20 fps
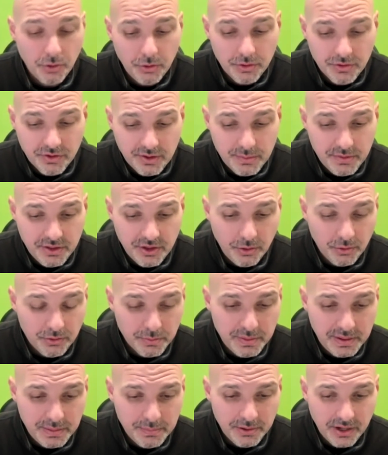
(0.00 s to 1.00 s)
some of the older
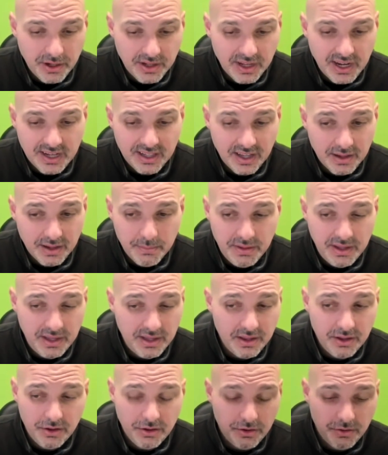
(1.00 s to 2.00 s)
people online like me,
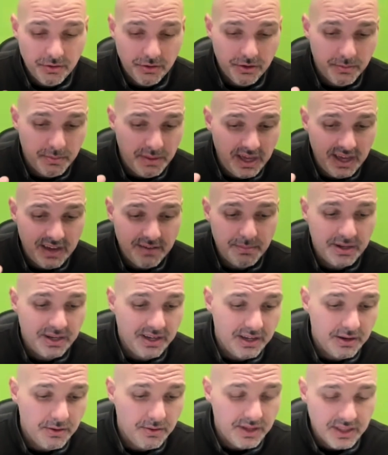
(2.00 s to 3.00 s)
you may have been
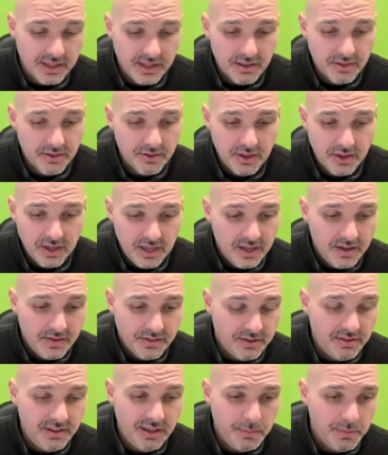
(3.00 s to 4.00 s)
hearing this.
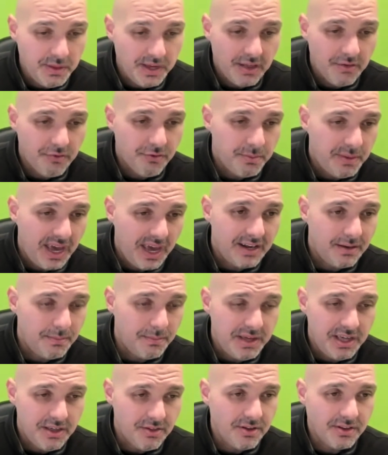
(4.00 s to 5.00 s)
The team that gets from A to
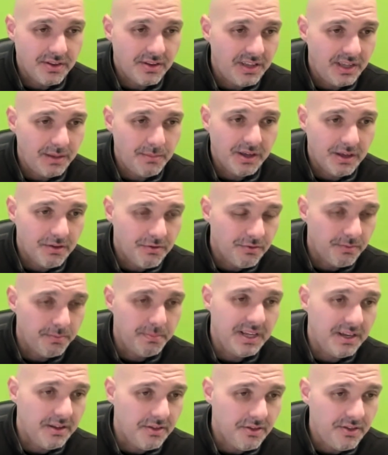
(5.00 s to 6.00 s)
B is not the team that gets from
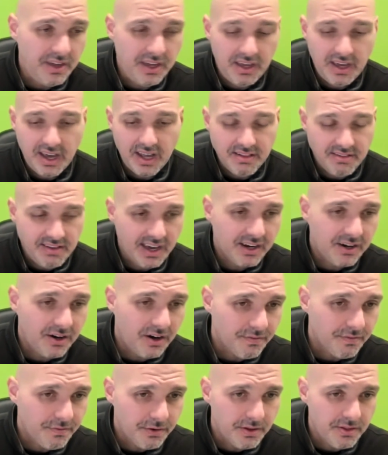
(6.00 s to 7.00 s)
B to C at tech
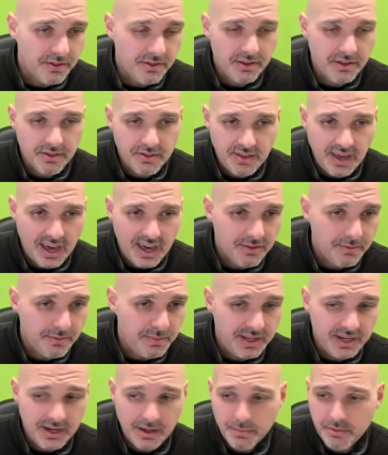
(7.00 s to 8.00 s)
conferences, SaaS
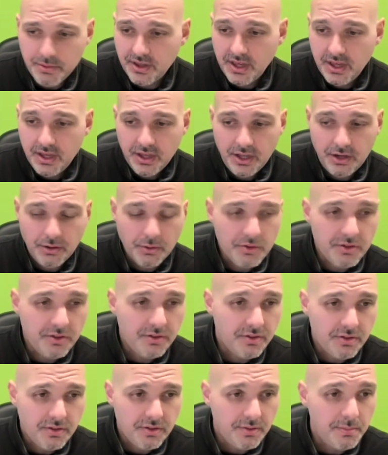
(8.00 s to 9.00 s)
meetups,
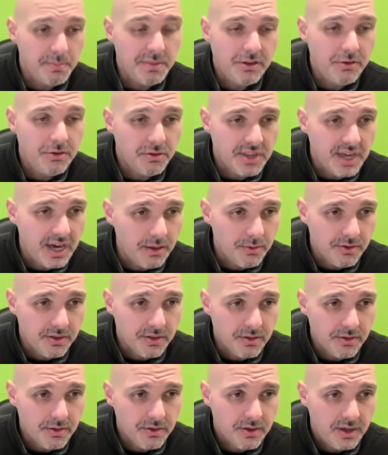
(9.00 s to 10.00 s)
since the mid
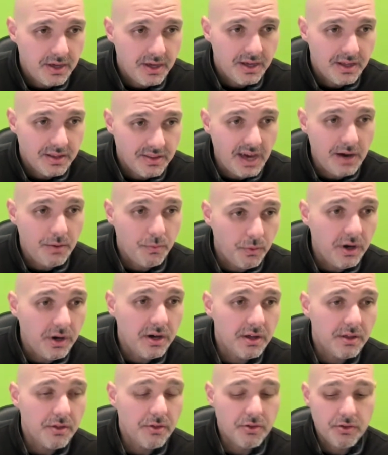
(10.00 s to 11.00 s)
2000s. That
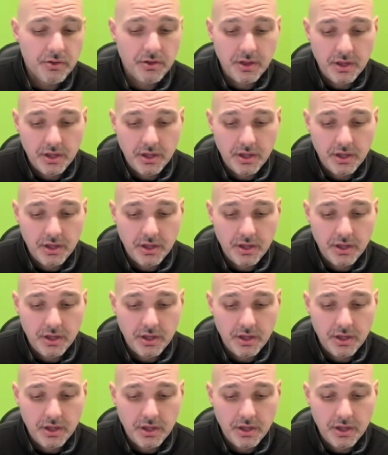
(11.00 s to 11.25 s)
was